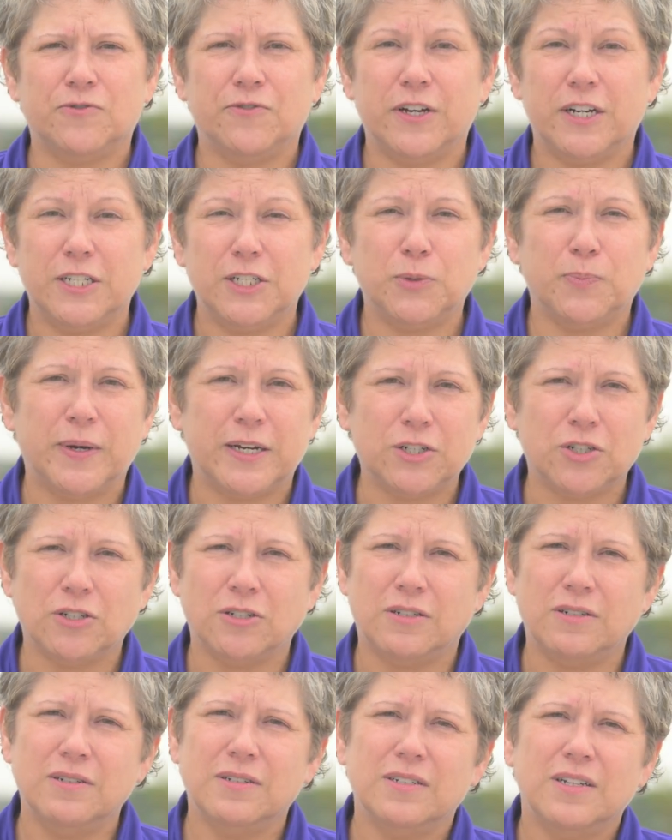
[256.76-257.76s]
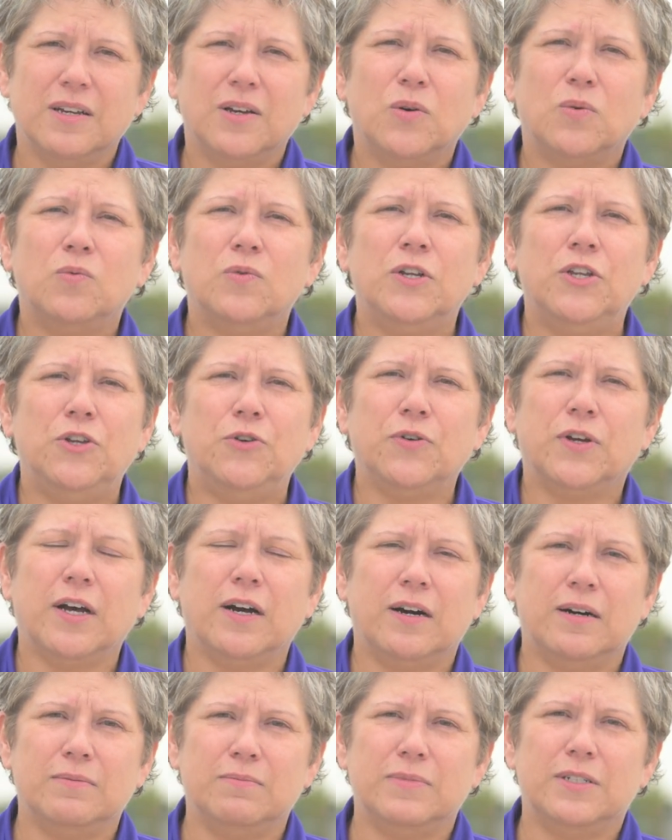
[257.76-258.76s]
is very special. When you
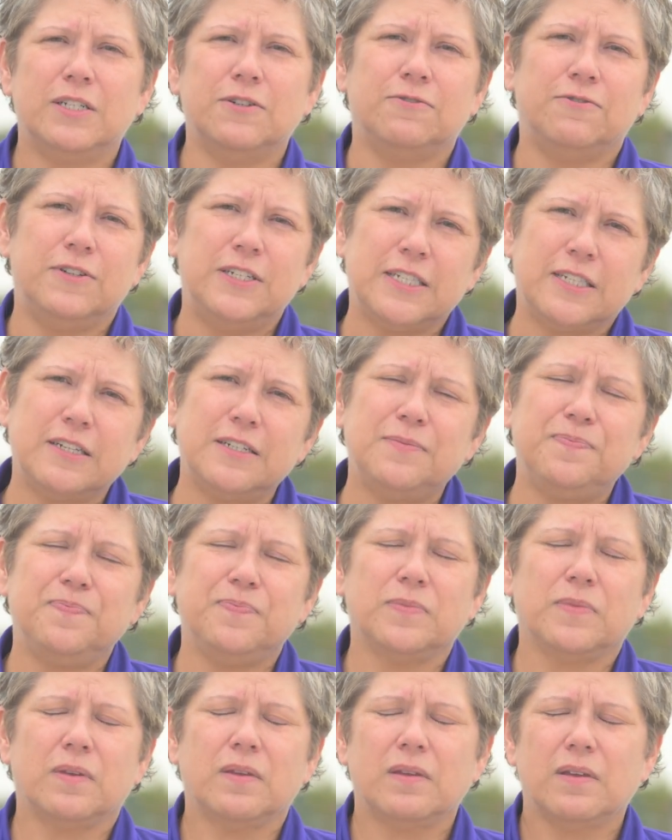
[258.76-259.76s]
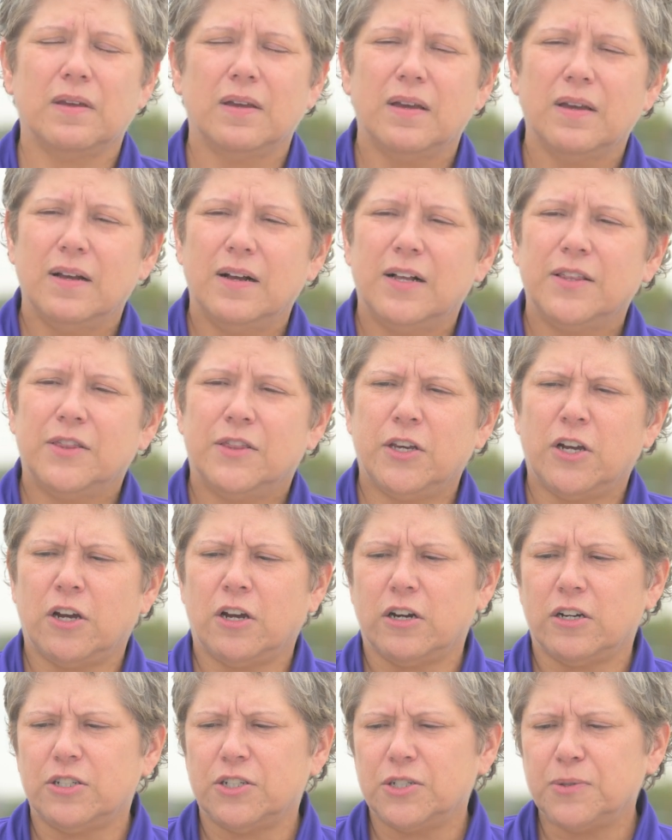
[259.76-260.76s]
come to visit,
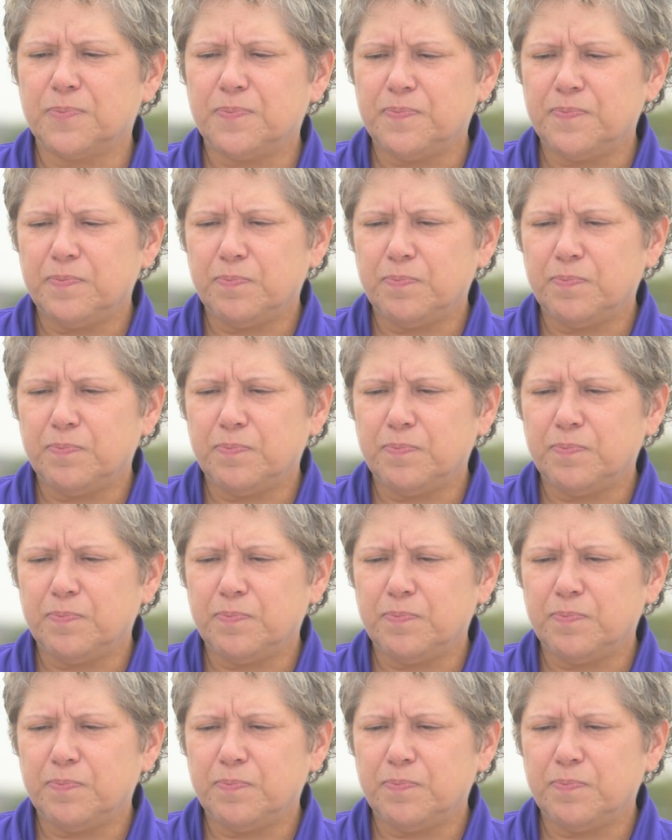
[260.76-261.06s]
there's